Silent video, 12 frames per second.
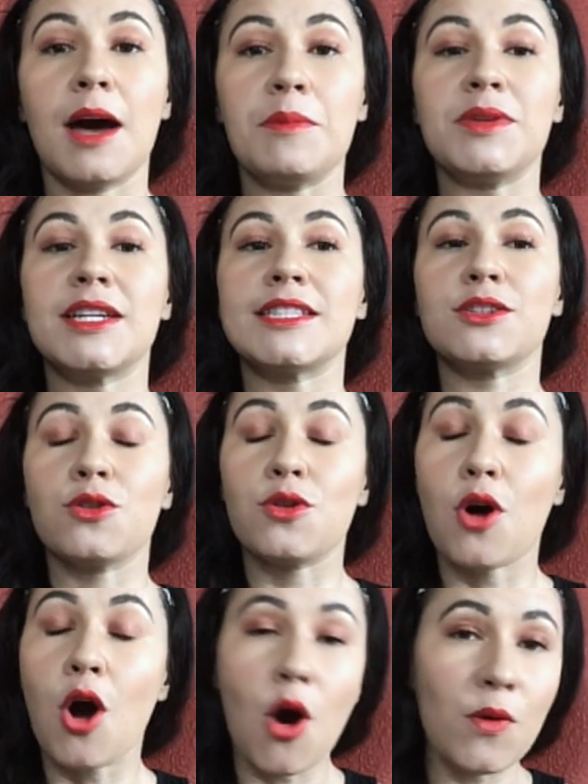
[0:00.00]
because there will
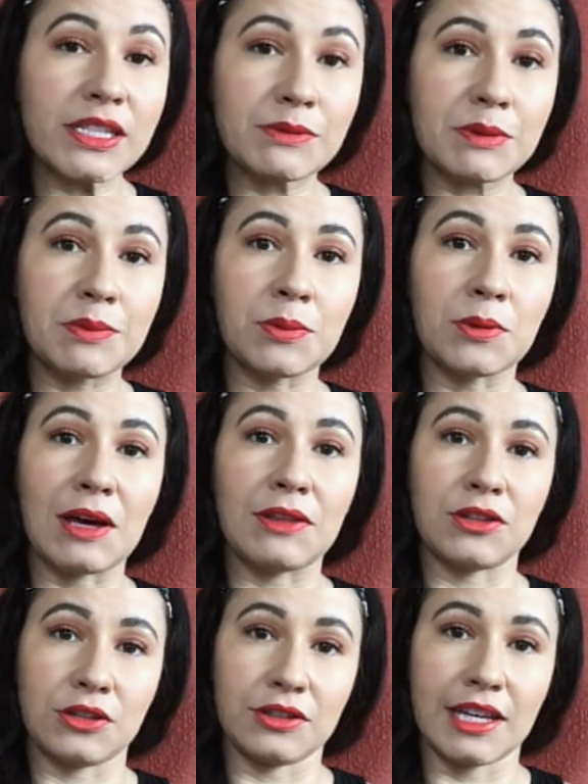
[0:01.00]
always be people out
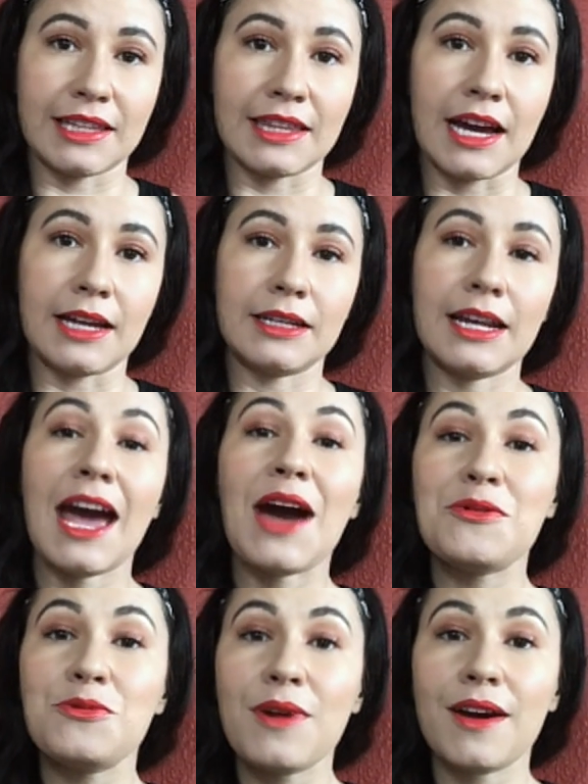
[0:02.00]
there like that.
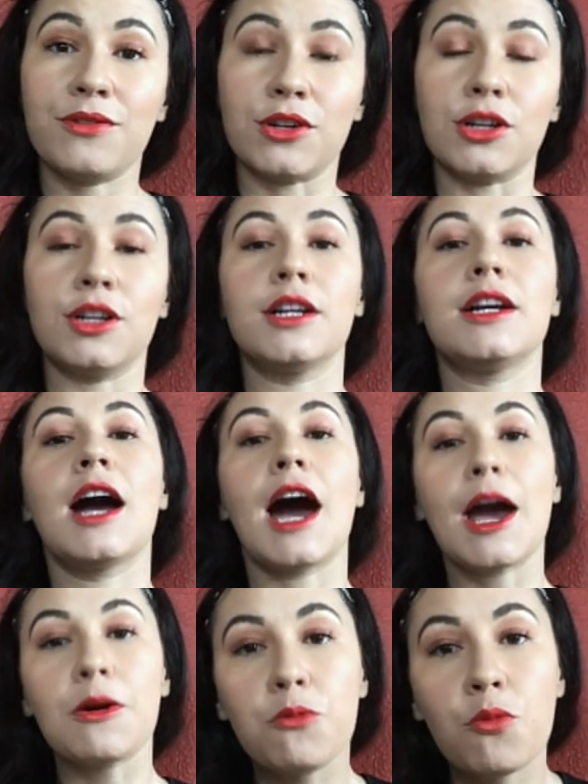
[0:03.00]
However,
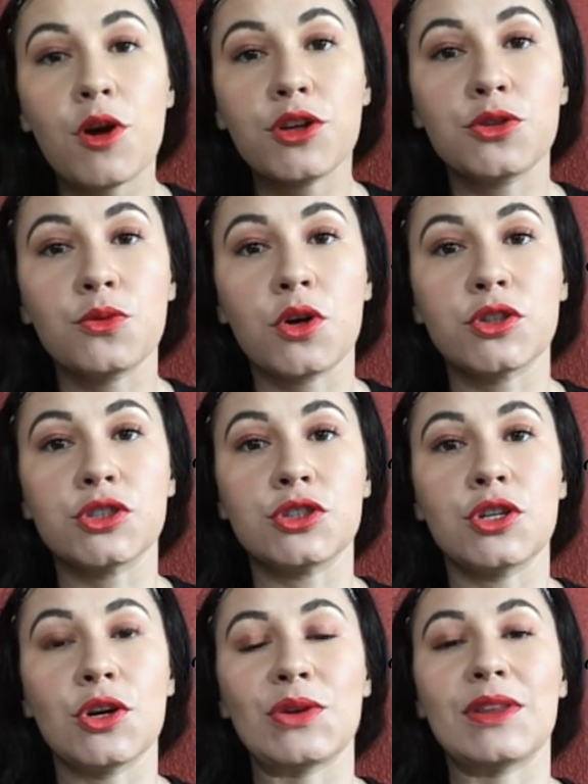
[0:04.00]
I want you all to
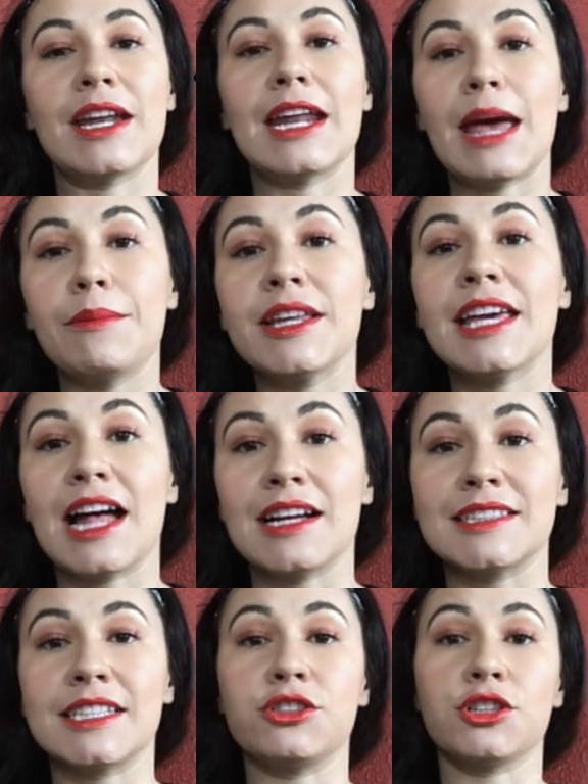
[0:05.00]
know that Emily
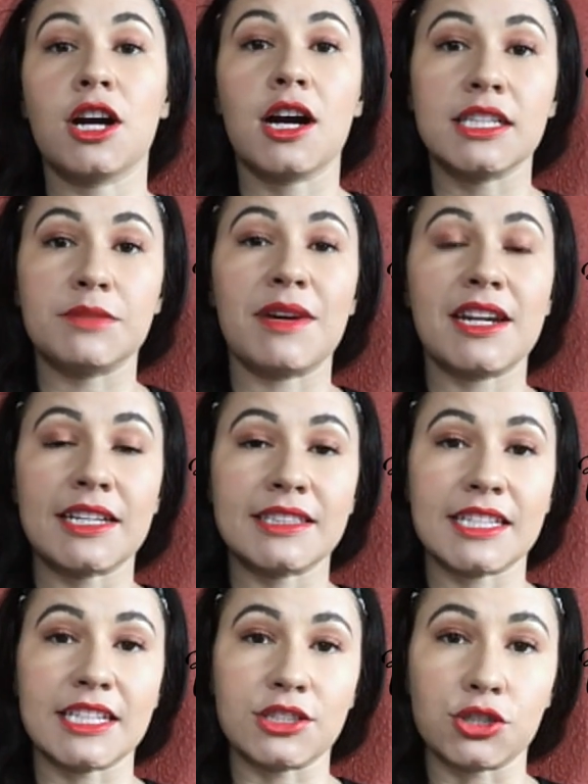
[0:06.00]
Alexandra Cosmetics
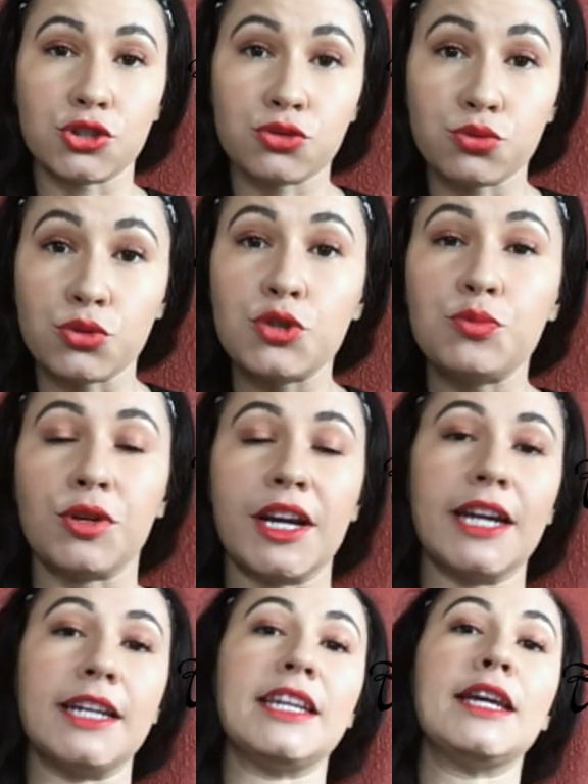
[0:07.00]
is a true
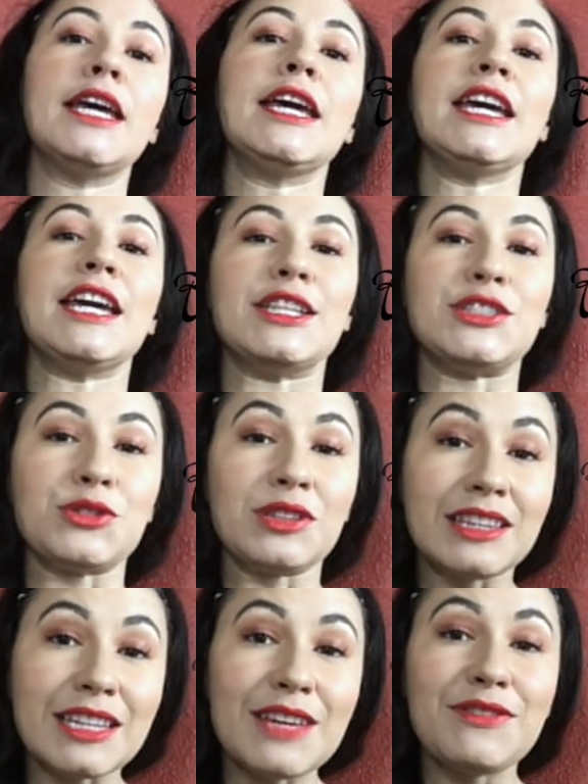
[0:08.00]
brand. It's a
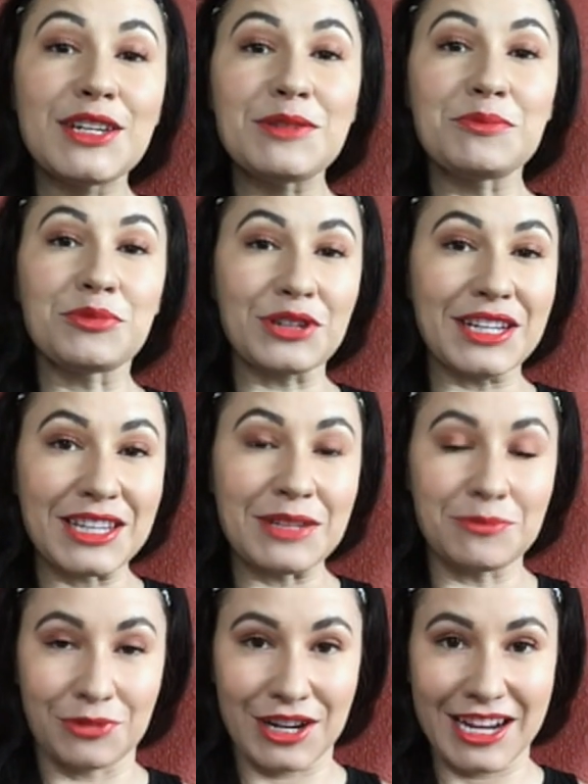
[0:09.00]
living, breathing
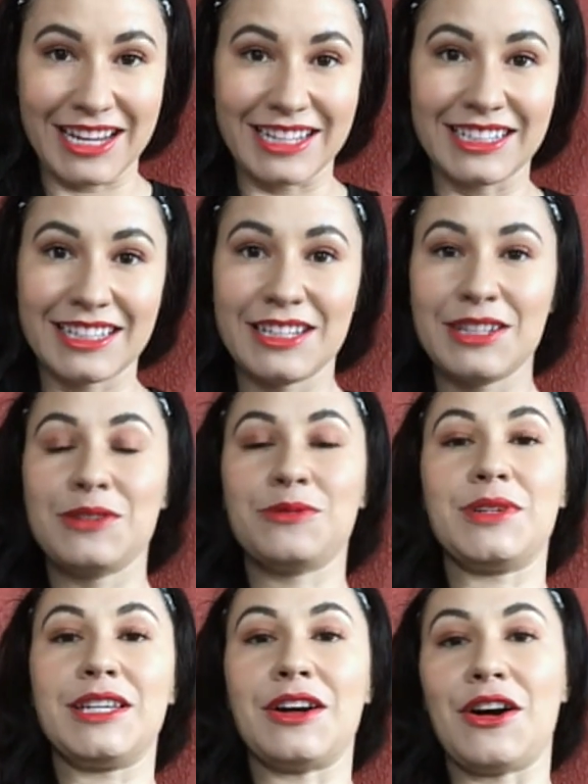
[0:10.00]
brand.
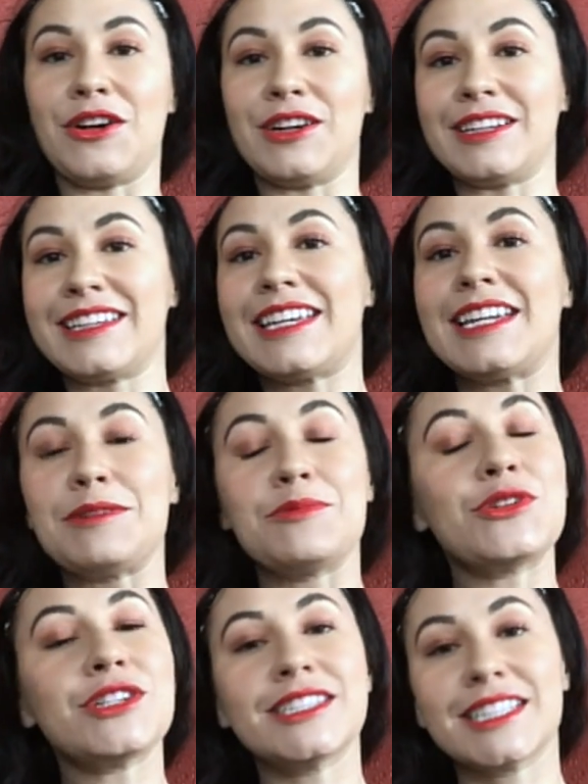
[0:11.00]
We are getting
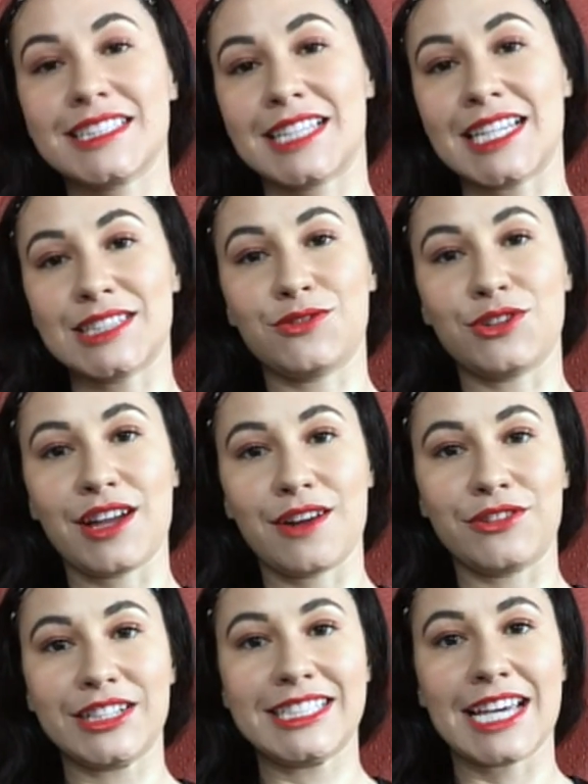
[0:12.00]
more successful
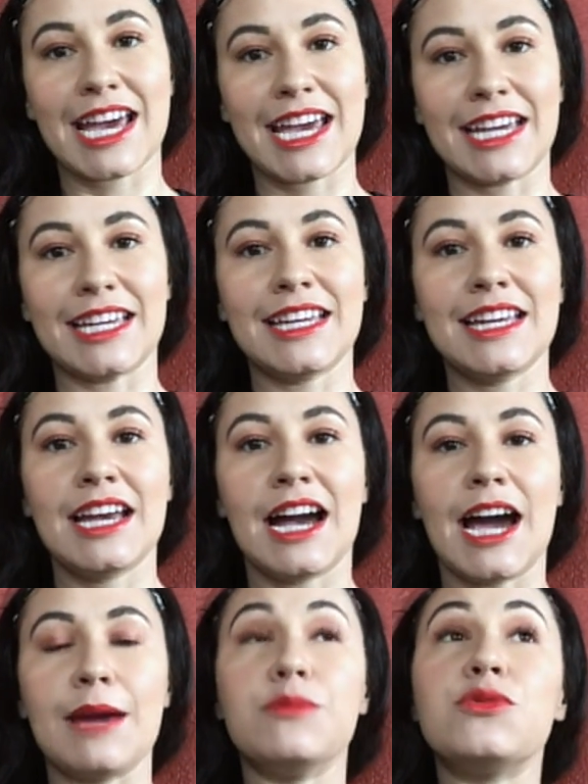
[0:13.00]
every day.
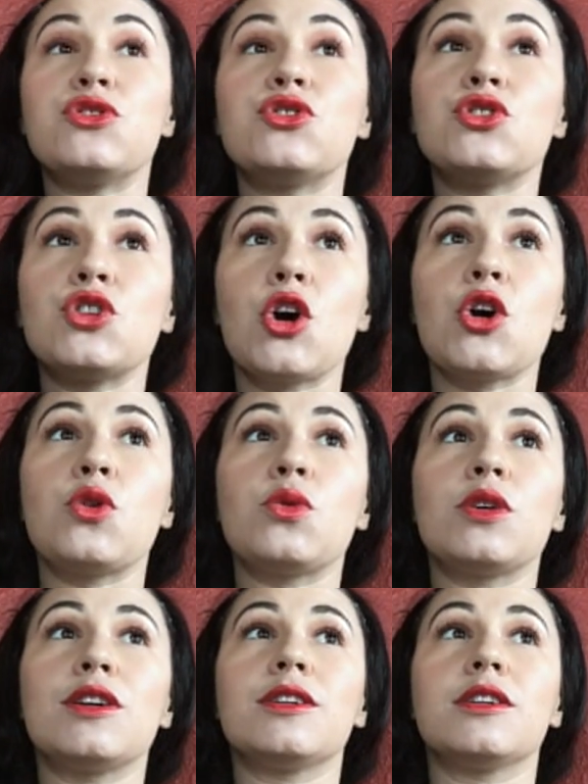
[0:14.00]
I am
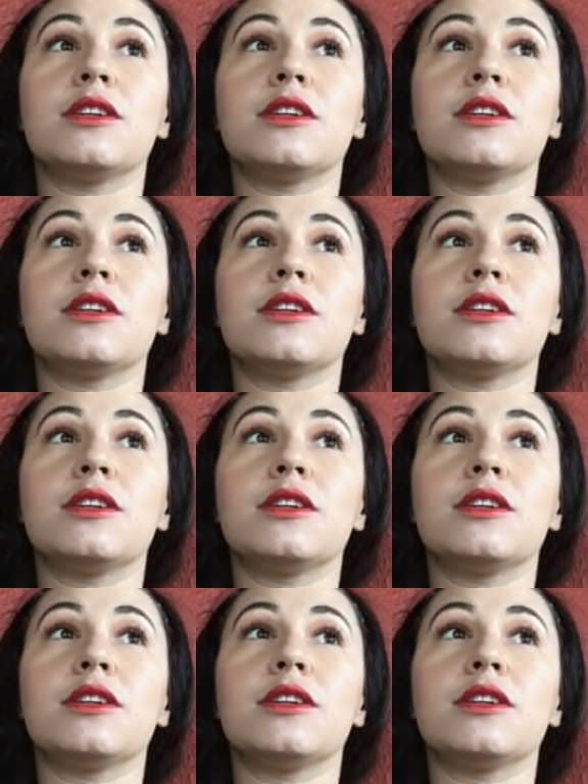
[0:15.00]
so